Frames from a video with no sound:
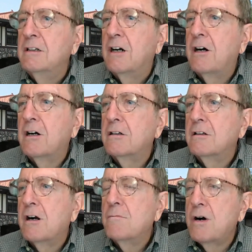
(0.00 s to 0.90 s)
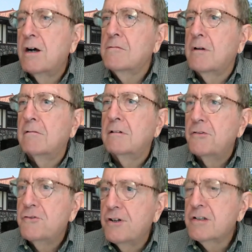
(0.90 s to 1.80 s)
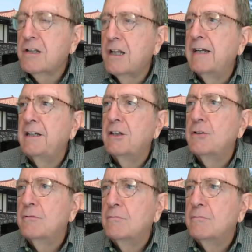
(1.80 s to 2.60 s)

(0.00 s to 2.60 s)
model railroaders just like you,